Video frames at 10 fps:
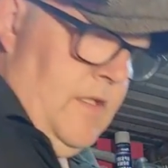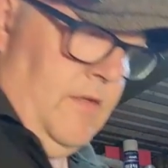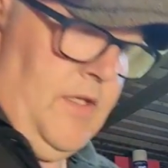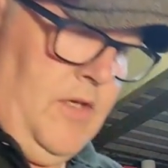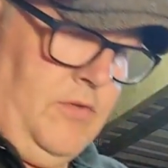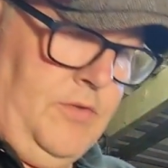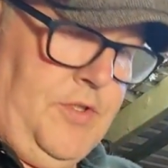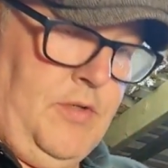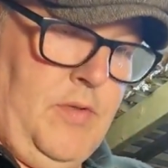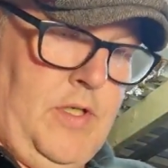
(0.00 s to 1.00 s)
know, they all
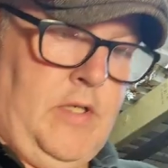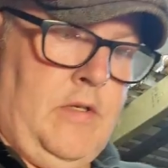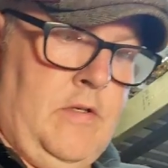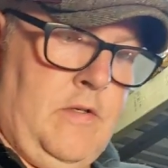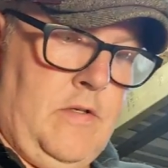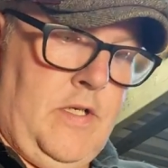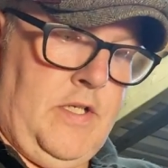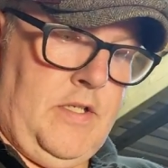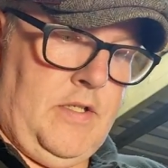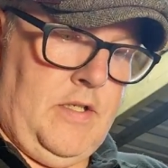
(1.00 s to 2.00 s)
do
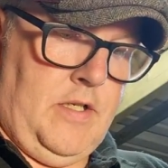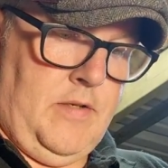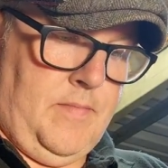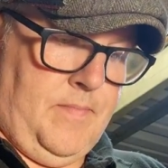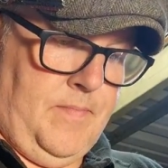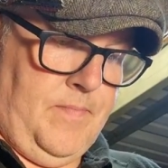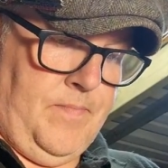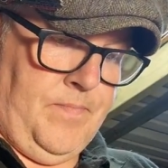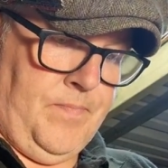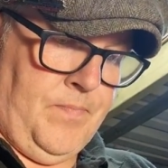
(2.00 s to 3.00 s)
a
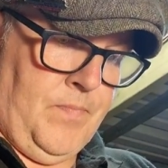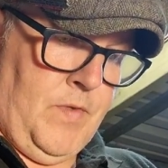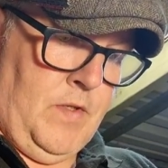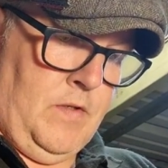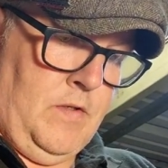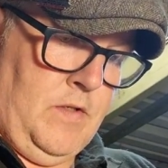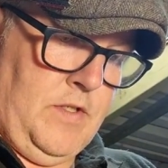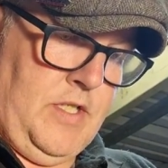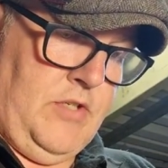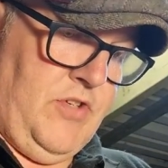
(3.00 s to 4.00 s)

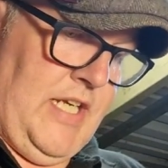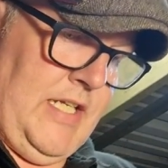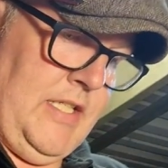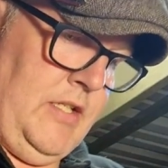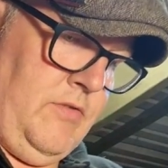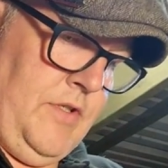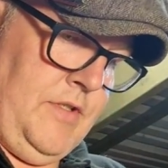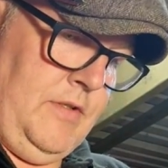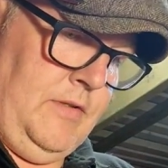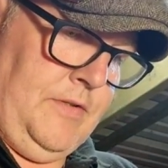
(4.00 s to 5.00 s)
citric acid
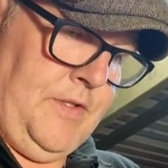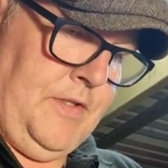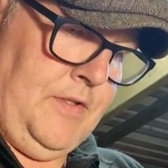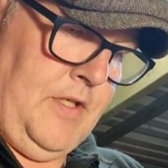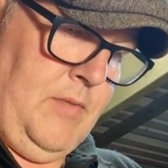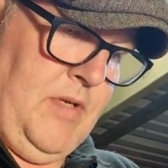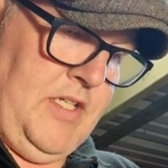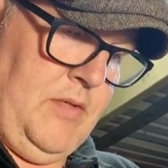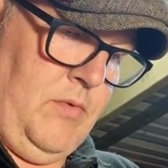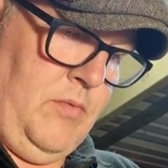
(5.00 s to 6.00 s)
crystals. You
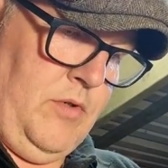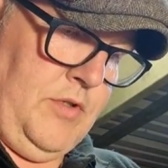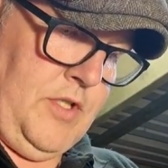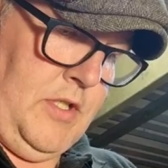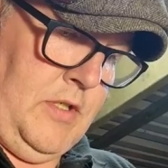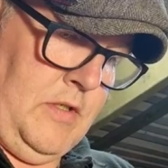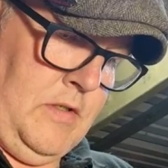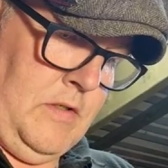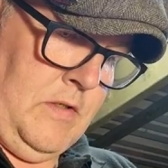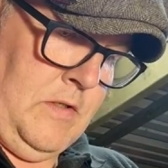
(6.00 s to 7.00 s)
mix it with water,
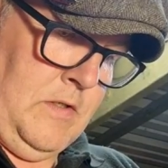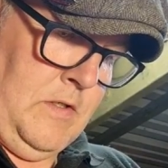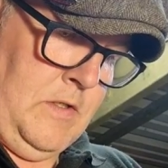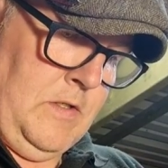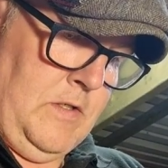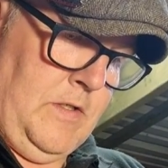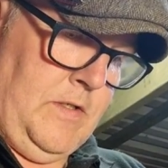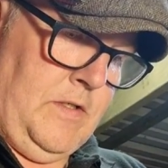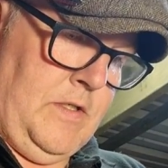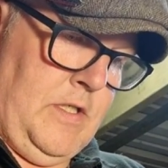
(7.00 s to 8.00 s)

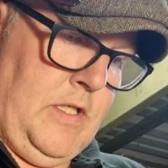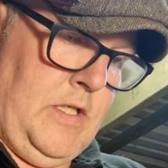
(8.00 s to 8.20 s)
and